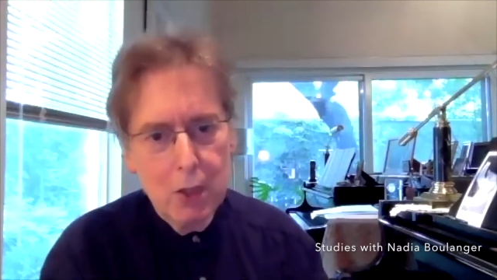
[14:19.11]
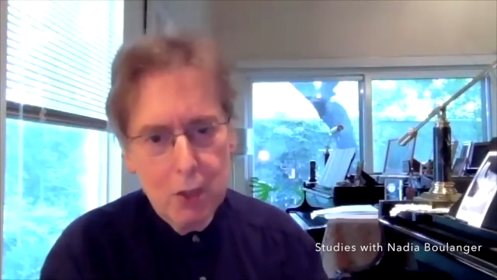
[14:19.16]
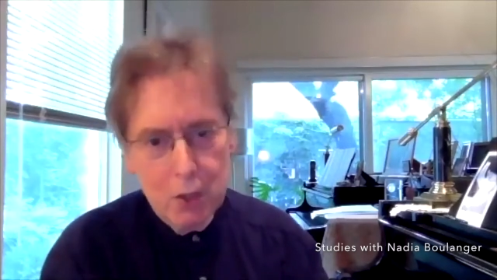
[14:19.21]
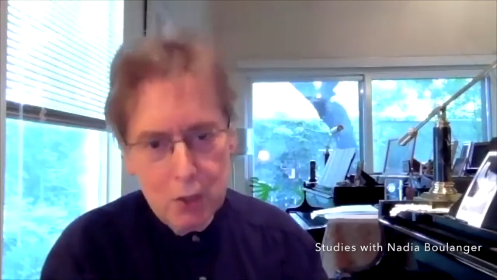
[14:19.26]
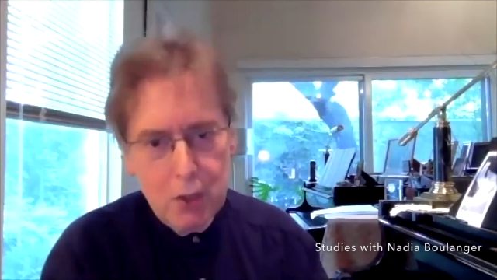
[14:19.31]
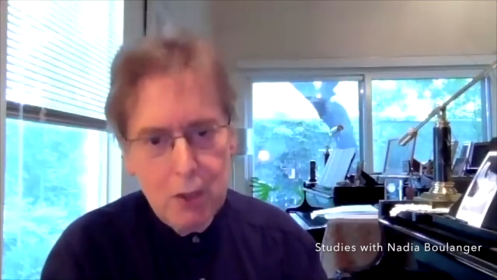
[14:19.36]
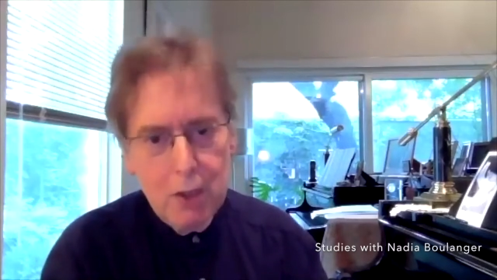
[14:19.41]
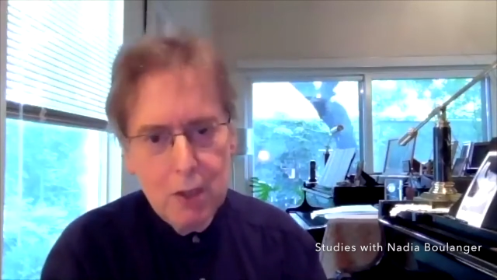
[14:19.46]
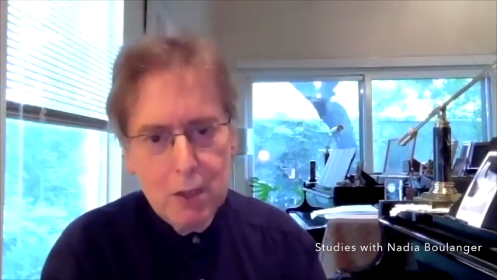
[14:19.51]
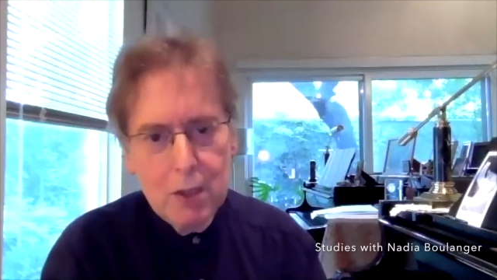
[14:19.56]

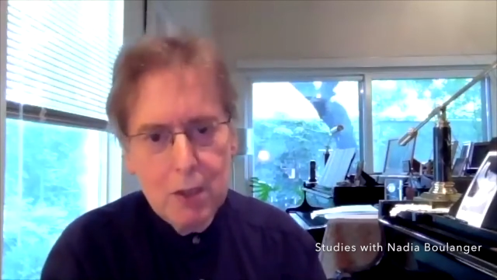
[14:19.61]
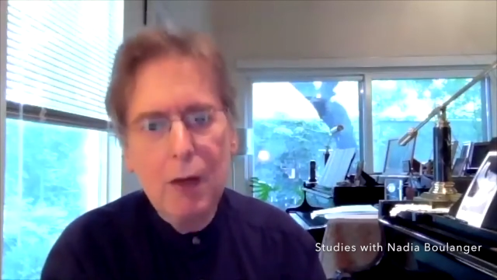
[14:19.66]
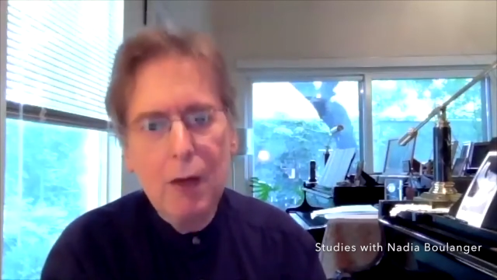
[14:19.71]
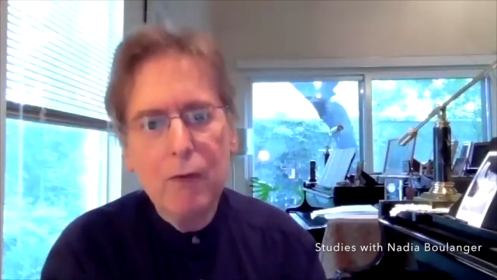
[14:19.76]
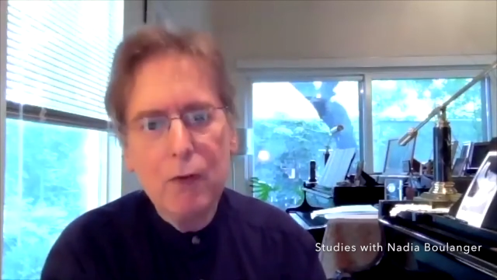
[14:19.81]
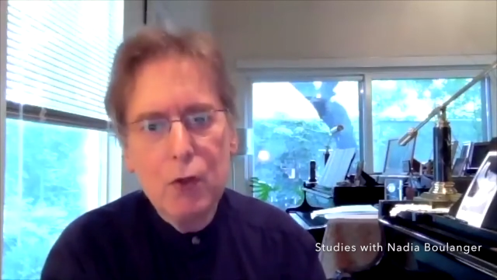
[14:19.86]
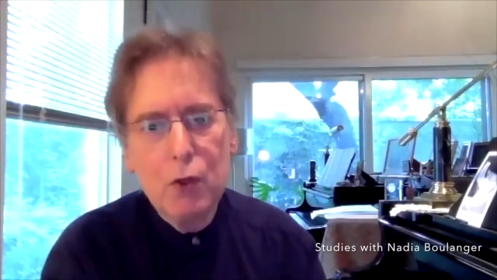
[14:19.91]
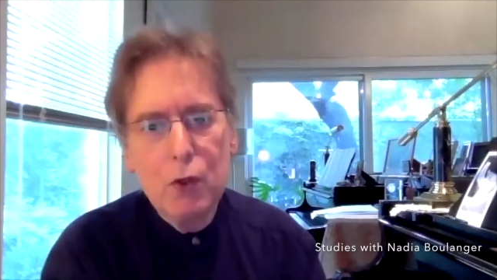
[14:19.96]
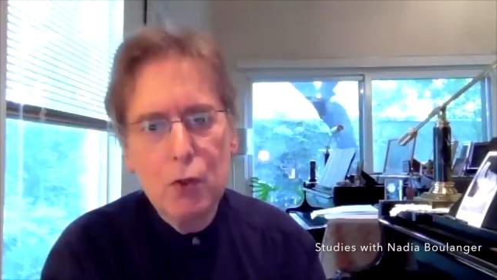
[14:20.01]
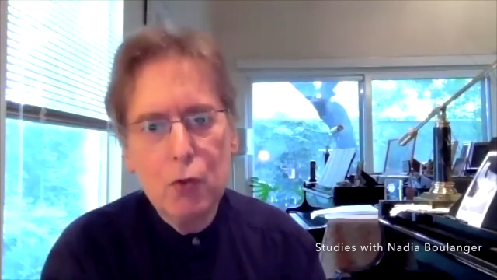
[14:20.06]
She has
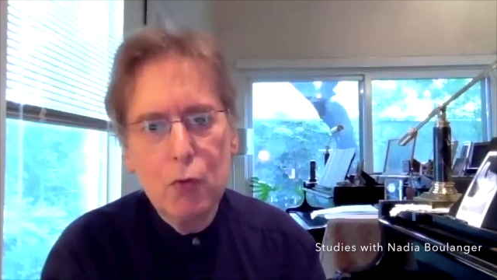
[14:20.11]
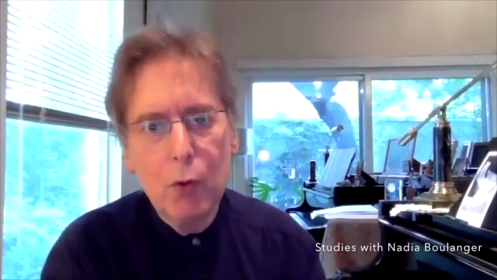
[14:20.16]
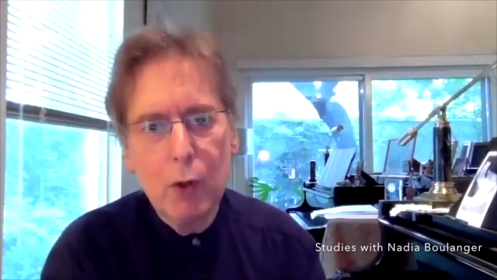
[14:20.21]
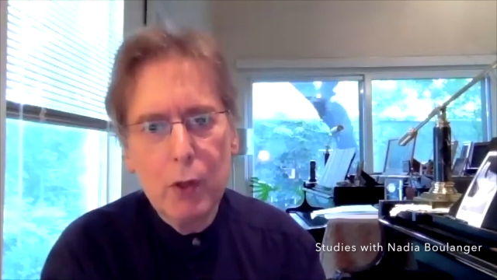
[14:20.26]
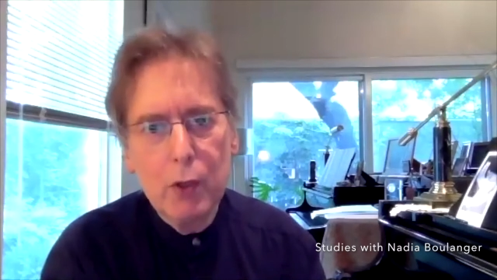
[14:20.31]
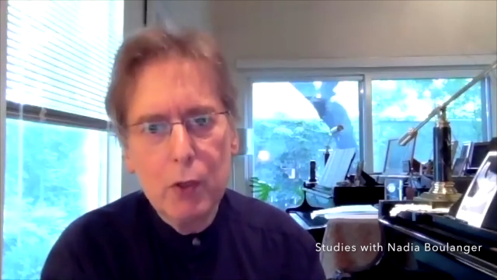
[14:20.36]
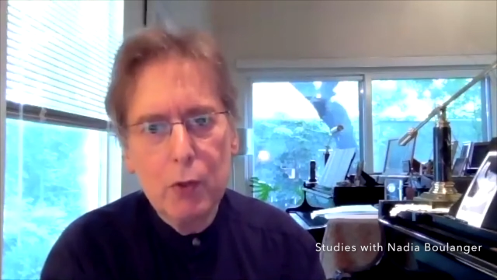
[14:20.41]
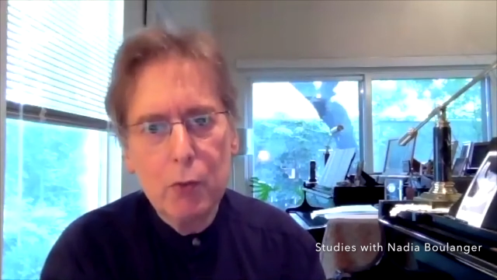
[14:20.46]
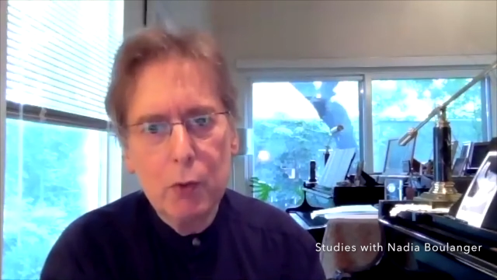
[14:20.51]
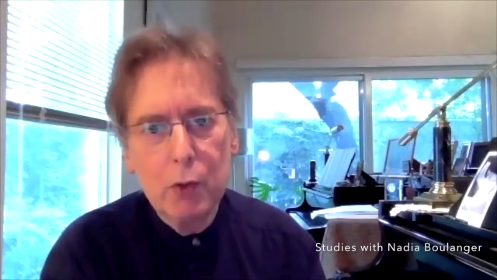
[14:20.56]
given you what
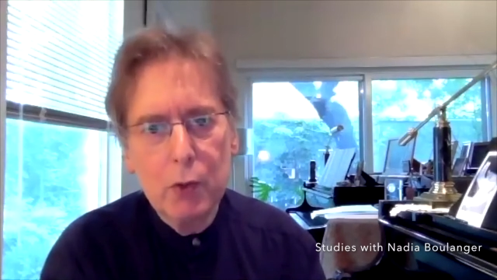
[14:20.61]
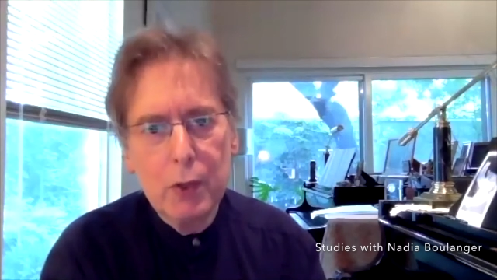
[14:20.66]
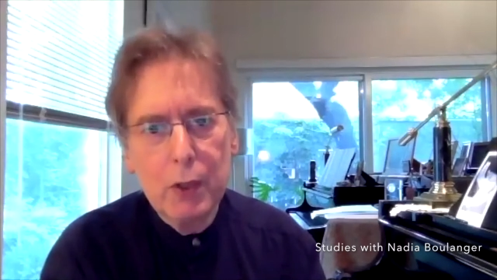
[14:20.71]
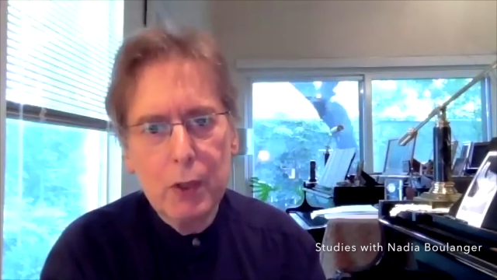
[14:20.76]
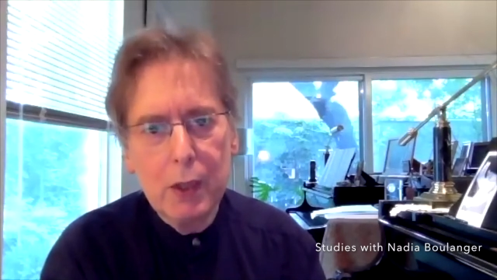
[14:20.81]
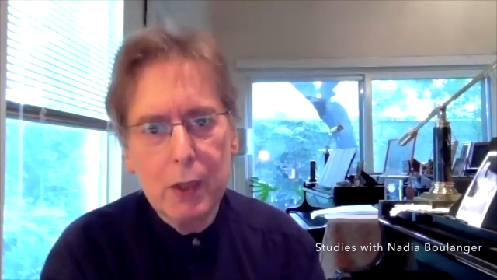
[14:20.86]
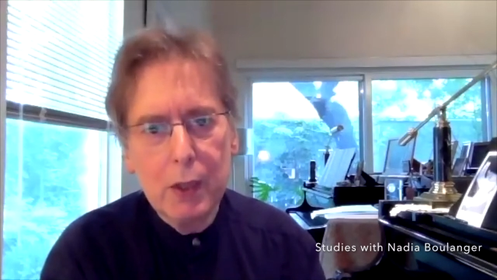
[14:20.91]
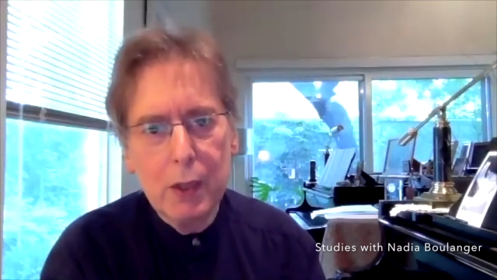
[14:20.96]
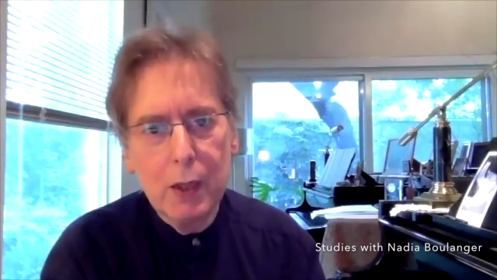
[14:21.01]
you will need.